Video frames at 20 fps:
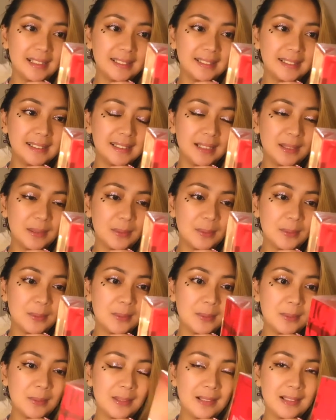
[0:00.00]

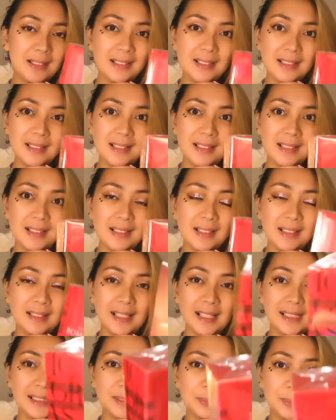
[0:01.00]
So
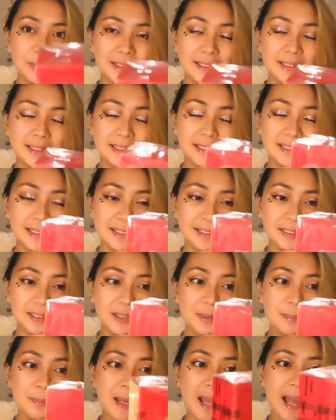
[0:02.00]
that's what it says on
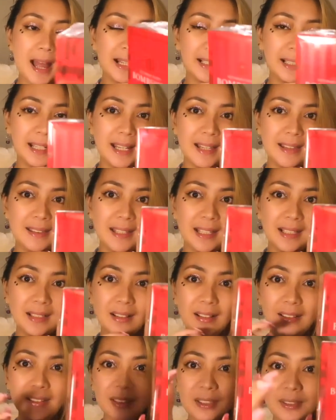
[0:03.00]
the back, and then
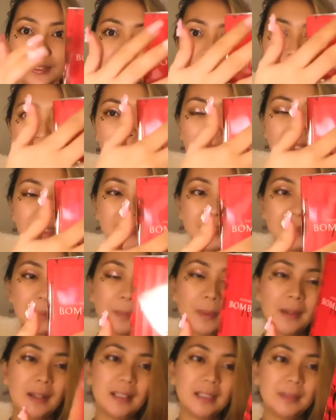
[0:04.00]
on the front
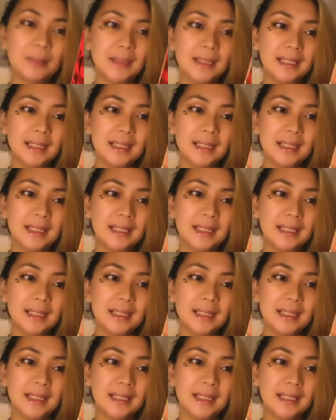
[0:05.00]
part we